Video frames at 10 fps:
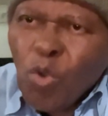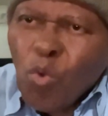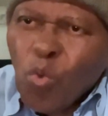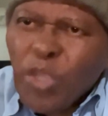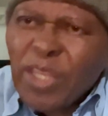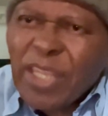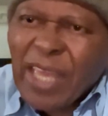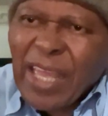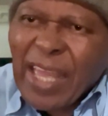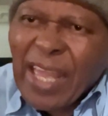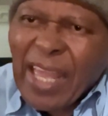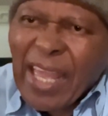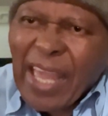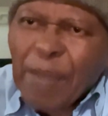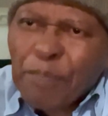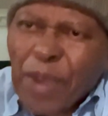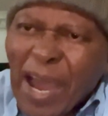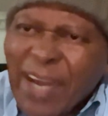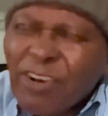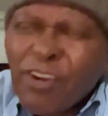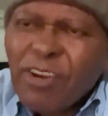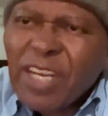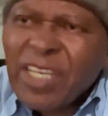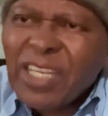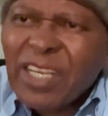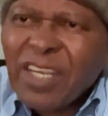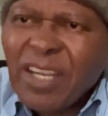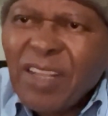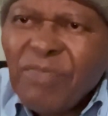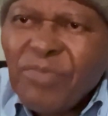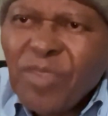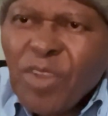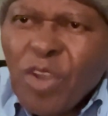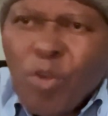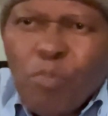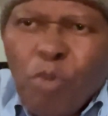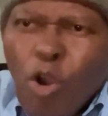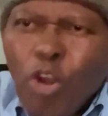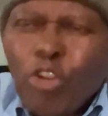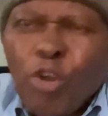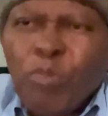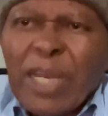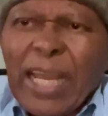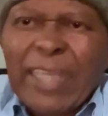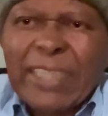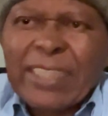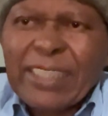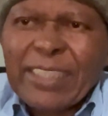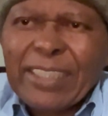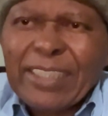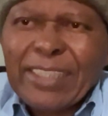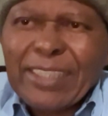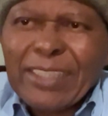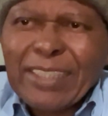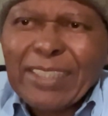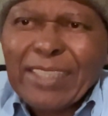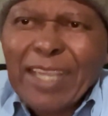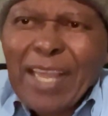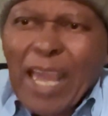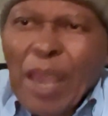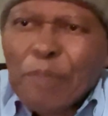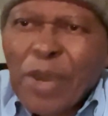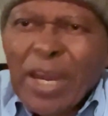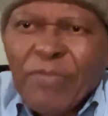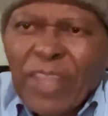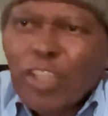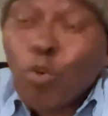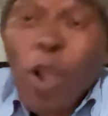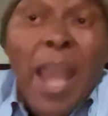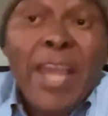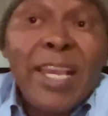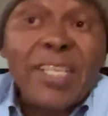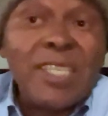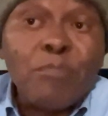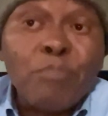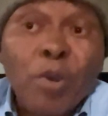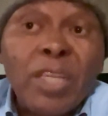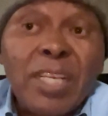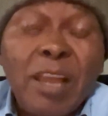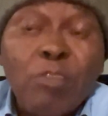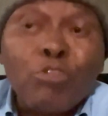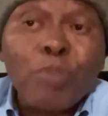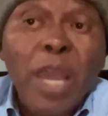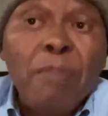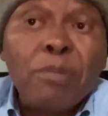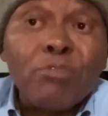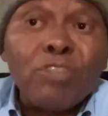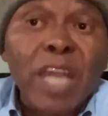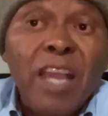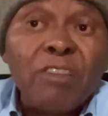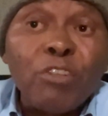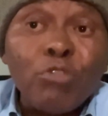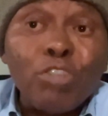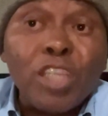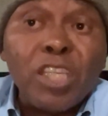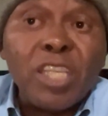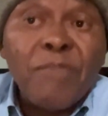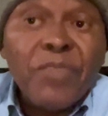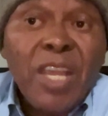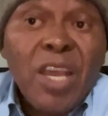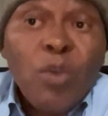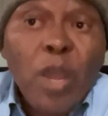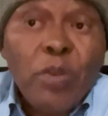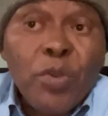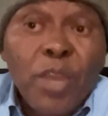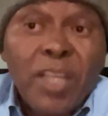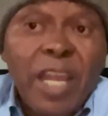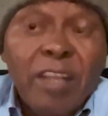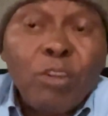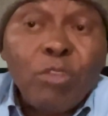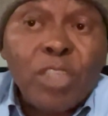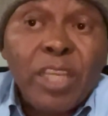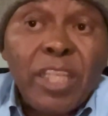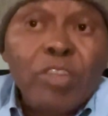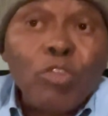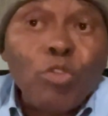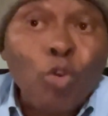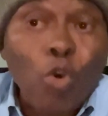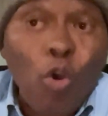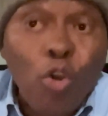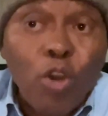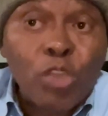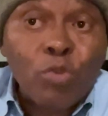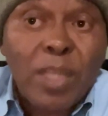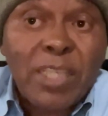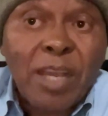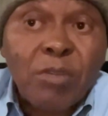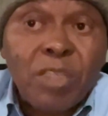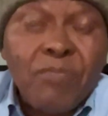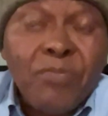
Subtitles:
with a paralytic poliomyelitis. That's why it is important now to be able to diagnose this. When you're diagnosing it, you always watch out.